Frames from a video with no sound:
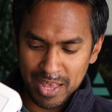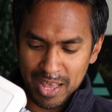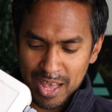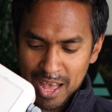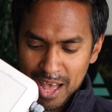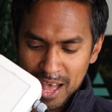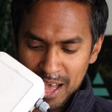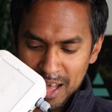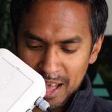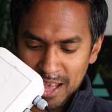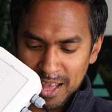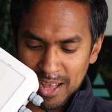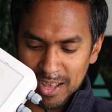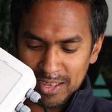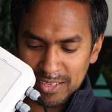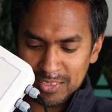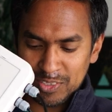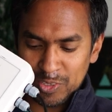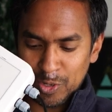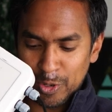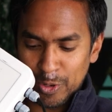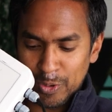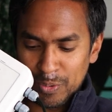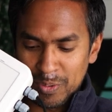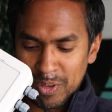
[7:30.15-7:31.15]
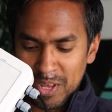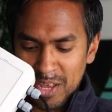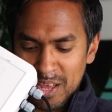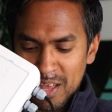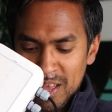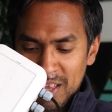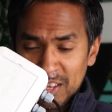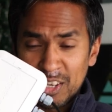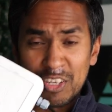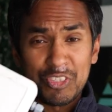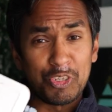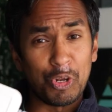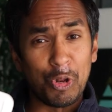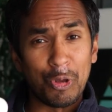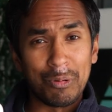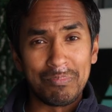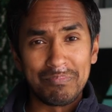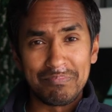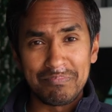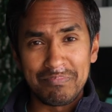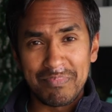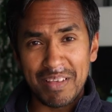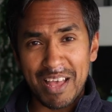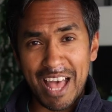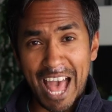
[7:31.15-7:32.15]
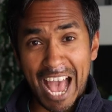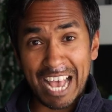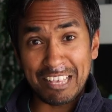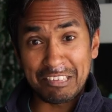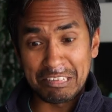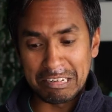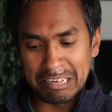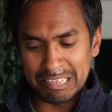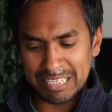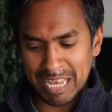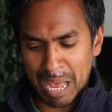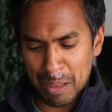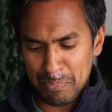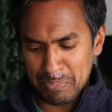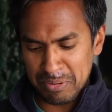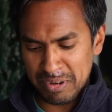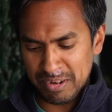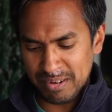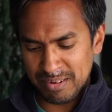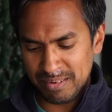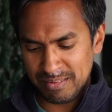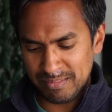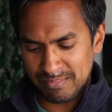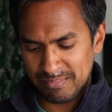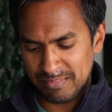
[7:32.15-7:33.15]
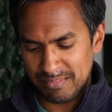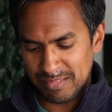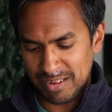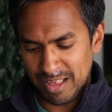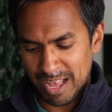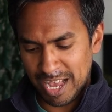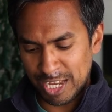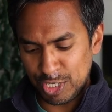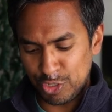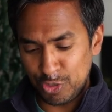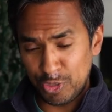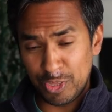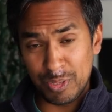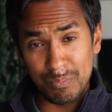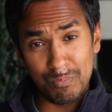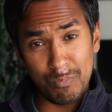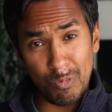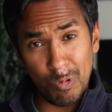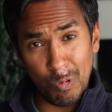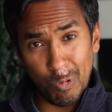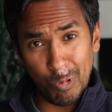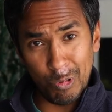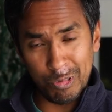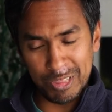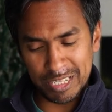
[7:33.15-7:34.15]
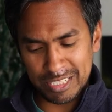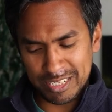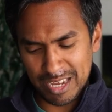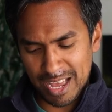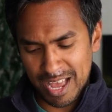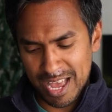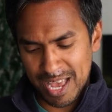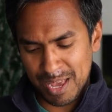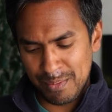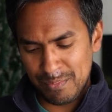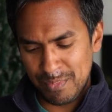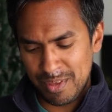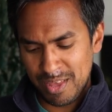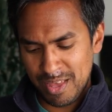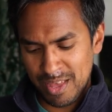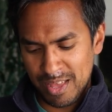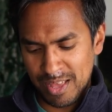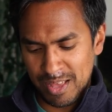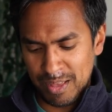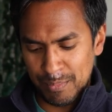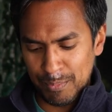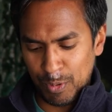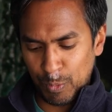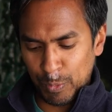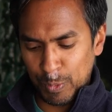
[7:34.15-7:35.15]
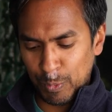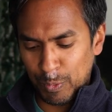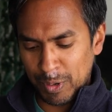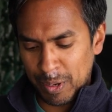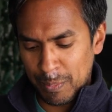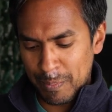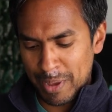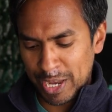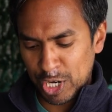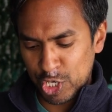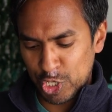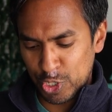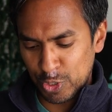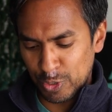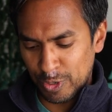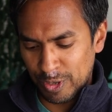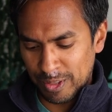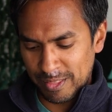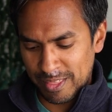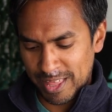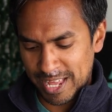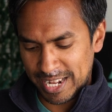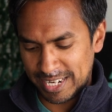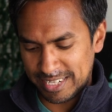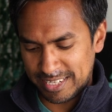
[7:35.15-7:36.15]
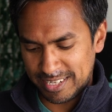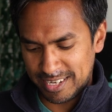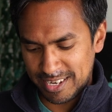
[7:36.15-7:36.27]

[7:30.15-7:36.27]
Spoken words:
Because accidents happen, I do them all the time, but we want to make sure that